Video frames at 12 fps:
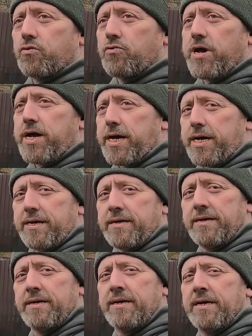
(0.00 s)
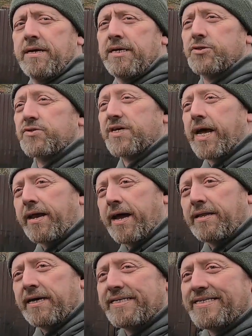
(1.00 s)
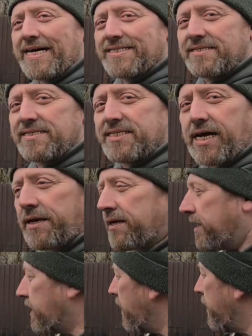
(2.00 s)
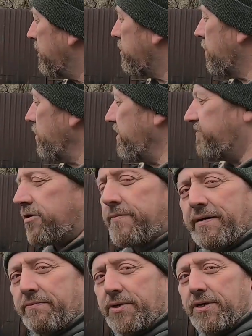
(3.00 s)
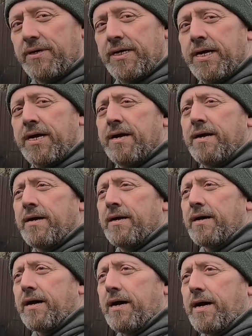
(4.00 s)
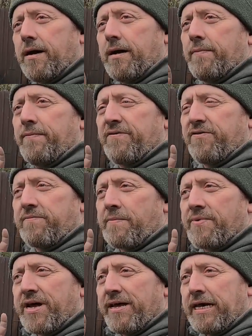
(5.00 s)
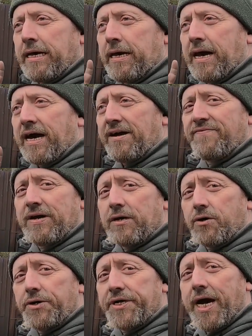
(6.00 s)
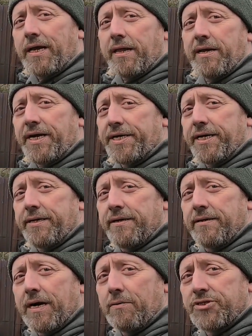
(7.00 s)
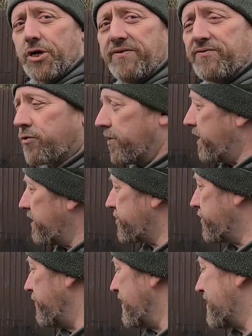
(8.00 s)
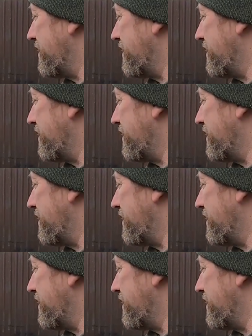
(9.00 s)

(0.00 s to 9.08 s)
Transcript: grey. So it's kind of like that desert sandy kind of colour, if you remember. If you remember the Iveco daily that I did, that was olive grey, so this